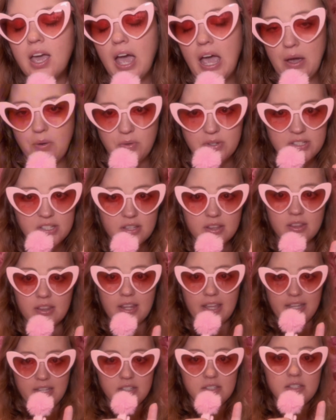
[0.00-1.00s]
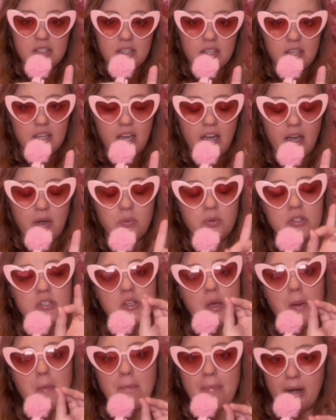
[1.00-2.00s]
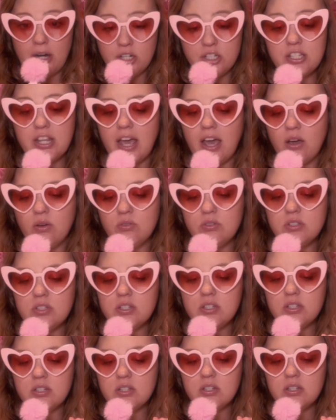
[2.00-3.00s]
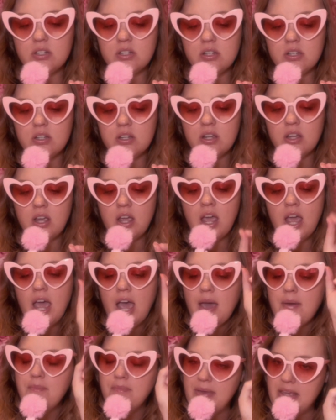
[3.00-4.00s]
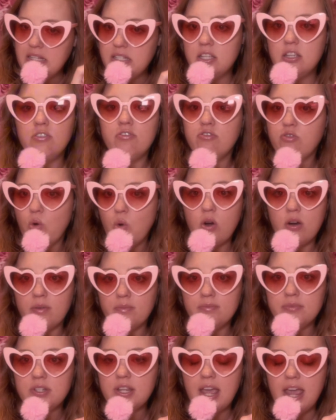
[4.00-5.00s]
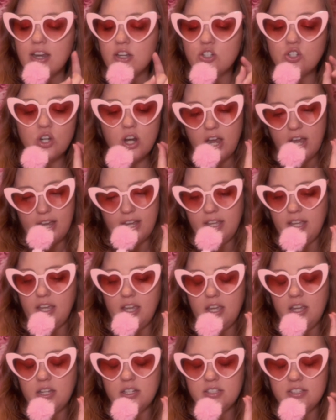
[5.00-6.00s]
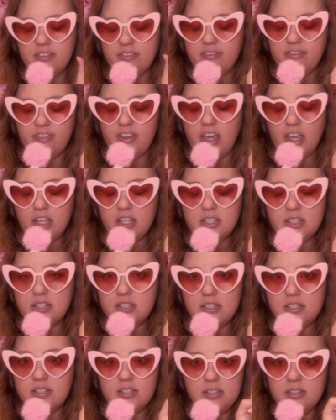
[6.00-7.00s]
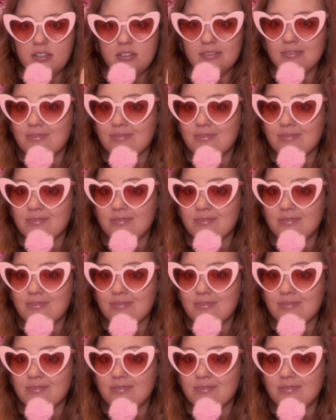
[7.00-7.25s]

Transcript: I wasn't lazy, I was burnt out, misinformed, and trying to fix